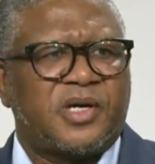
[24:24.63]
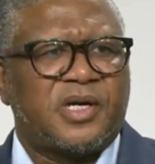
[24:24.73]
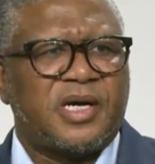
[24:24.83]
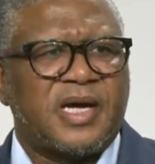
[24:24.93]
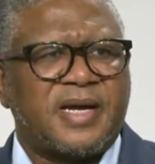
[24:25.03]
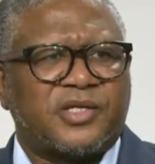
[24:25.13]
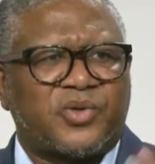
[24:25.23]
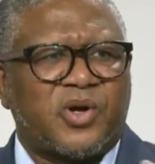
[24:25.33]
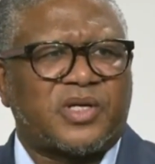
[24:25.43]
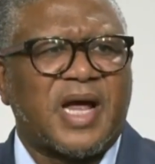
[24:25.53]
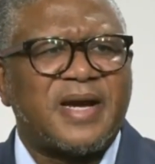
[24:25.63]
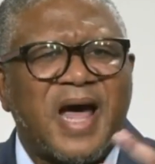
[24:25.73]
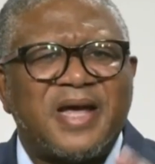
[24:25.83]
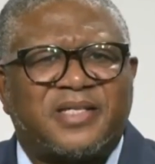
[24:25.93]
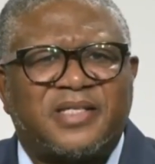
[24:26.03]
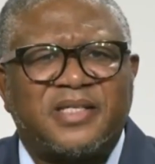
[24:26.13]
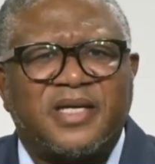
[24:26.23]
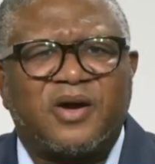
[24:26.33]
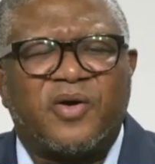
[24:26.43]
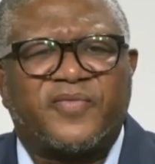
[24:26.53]
And it's not an
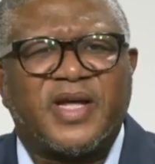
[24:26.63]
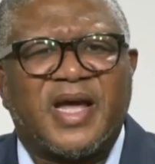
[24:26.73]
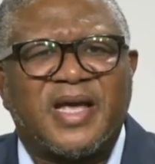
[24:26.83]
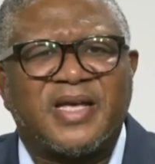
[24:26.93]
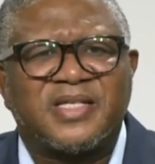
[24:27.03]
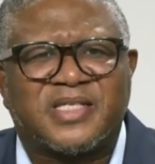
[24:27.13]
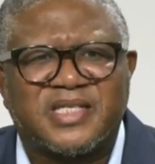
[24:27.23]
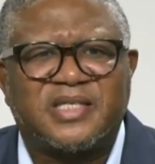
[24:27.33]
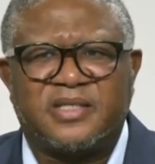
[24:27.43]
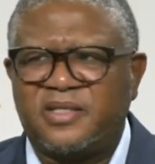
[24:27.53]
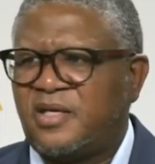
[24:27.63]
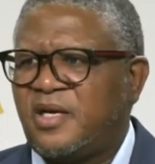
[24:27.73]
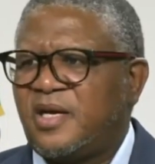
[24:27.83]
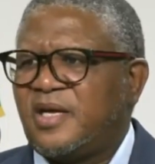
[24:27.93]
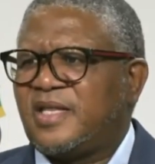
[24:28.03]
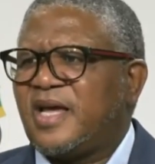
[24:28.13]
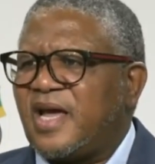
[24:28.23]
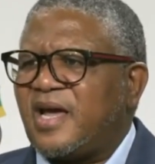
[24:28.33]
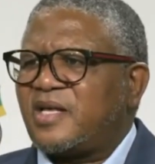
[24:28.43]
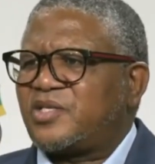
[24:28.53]
idea of the ANC. The
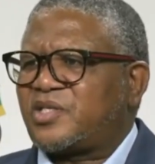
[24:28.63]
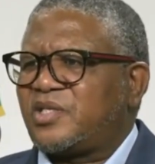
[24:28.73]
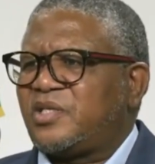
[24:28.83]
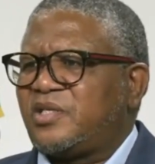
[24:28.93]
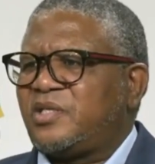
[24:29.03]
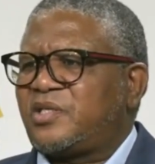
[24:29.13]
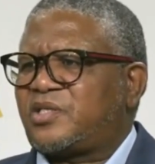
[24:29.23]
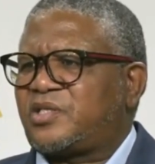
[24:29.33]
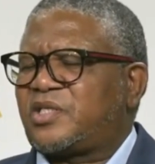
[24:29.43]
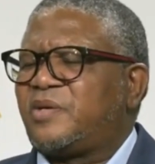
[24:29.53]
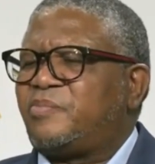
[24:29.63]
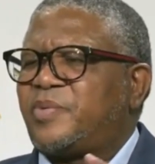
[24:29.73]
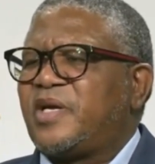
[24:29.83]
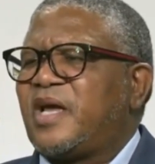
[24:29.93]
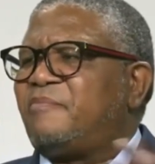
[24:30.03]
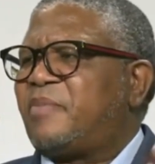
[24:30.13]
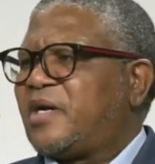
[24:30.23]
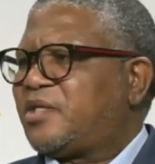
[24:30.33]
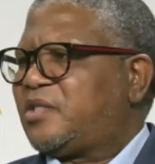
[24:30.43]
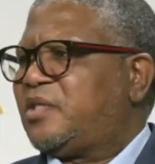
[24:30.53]
ANC is simply
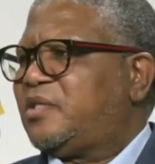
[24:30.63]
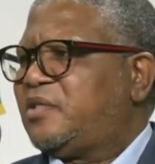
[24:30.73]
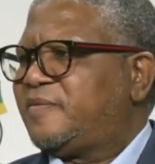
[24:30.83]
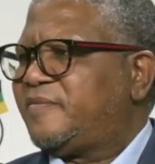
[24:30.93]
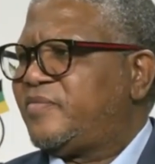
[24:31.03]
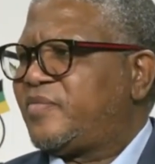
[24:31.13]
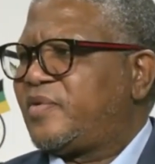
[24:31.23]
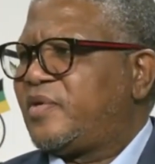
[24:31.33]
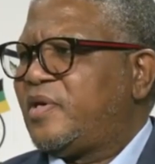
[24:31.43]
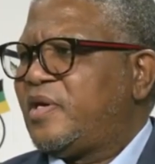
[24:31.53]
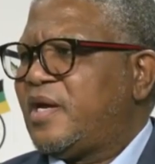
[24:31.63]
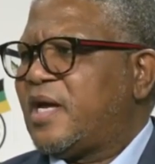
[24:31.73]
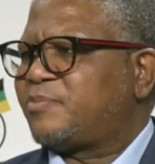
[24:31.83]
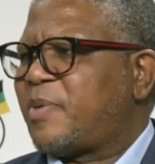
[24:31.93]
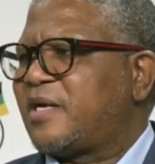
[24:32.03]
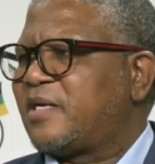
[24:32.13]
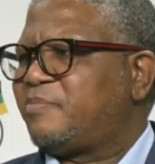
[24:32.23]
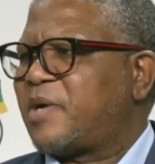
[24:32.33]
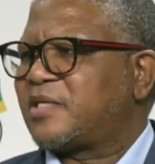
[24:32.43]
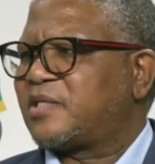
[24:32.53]
embracing it as part and
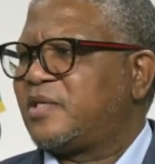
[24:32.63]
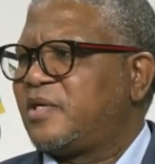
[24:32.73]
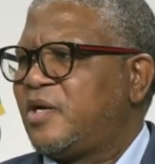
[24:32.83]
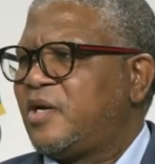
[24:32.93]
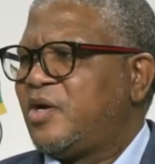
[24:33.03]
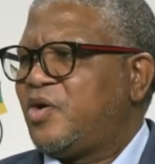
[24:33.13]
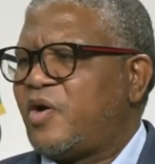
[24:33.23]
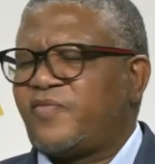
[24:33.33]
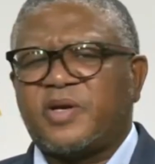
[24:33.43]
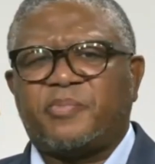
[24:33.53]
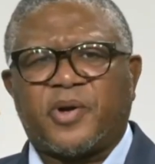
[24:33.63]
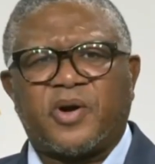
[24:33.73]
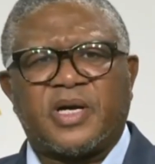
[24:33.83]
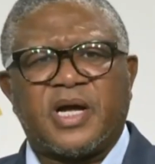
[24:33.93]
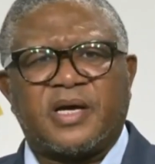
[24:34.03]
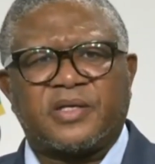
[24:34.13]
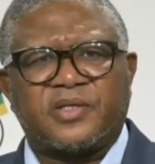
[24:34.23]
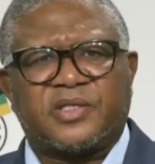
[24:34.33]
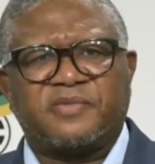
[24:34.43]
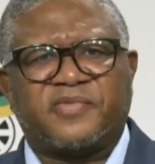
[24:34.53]
parcel of the broader
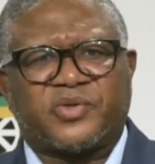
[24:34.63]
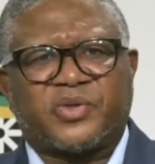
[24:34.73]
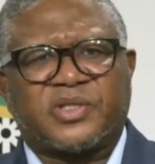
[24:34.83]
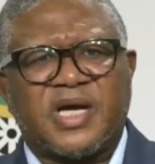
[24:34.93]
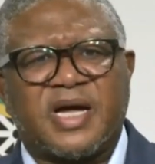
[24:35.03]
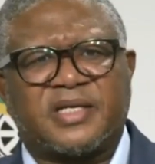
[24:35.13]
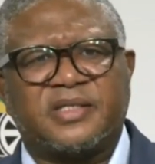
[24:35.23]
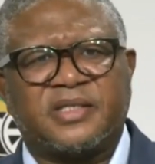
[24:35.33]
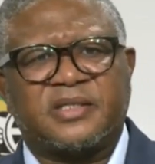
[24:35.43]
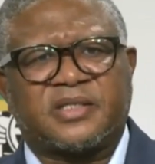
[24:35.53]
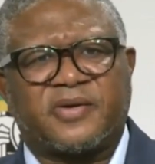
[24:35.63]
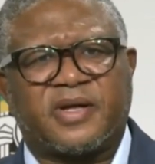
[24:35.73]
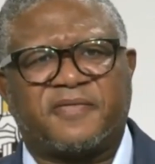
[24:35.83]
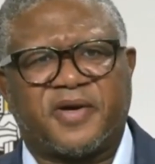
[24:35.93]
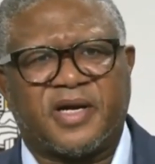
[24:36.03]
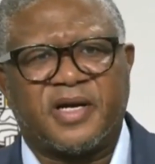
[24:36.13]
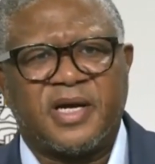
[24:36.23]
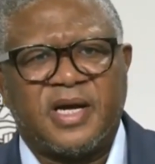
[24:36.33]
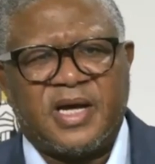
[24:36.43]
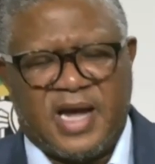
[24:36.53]
civil society in South Africa.
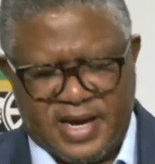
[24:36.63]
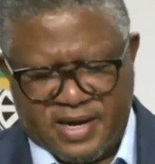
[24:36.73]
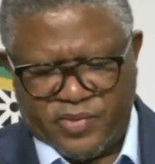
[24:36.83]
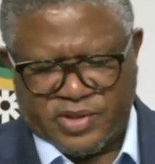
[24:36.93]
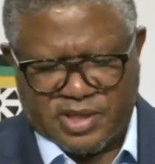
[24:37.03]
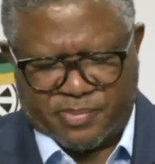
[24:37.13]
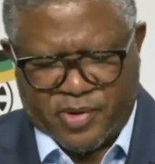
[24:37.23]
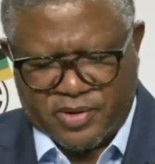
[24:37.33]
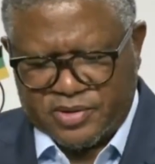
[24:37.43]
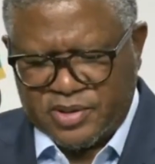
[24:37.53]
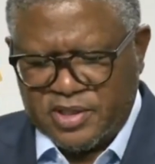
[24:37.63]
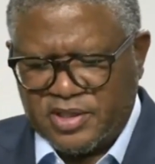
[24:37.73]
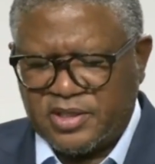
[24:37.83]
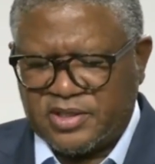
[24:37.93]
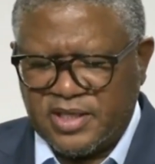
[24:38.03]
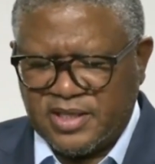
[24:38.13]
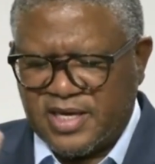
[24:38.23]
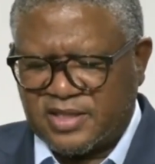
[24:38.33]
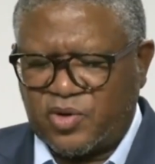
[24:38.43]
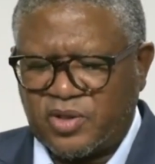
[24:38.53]
And we support it in
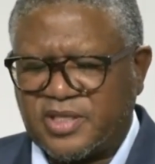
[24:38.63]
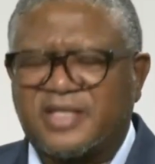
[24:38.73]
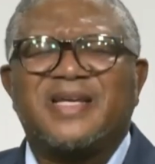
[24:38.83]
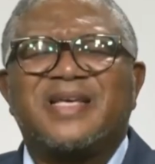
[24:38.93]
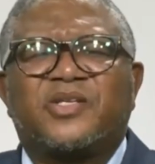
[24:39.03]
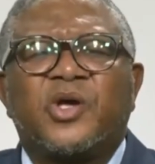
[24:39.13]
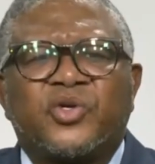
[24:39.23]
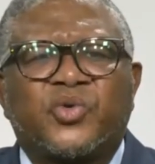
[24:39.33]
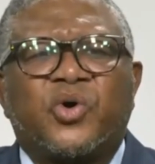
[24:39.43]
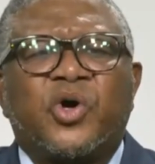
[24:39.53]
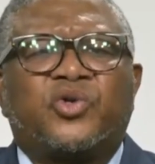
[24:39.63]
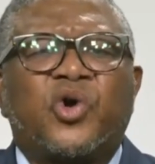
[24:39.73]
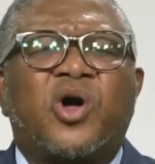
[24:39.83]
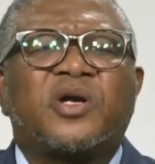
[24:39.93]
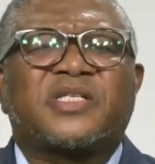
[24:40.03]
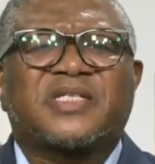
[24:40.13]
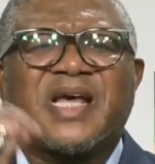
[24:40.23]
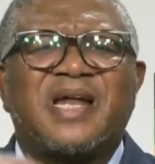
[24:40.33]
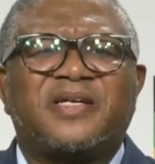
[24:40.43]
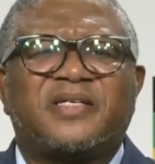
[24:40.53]
that context. So don't
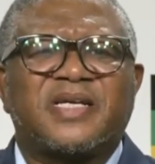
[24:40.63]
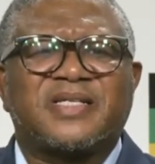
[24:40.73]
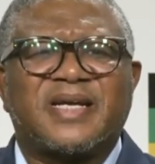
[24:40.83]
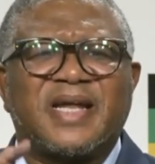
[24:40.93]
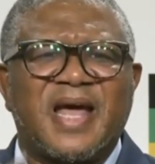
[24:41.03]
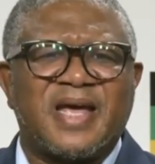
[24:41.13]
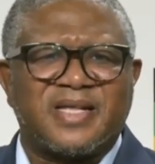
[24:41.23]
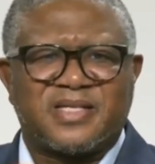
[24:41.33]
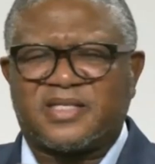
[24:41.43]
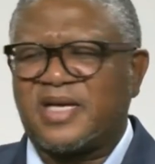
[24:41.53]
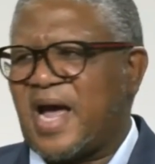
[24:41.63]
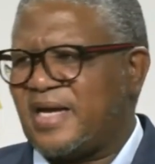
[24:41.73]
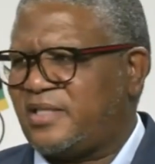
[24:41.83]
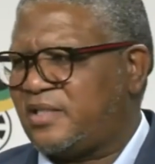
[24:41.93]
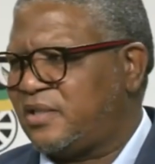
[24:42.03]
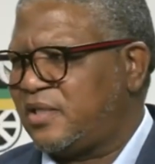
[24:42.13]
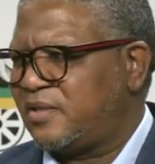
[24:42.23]
sell it as an ANC idea,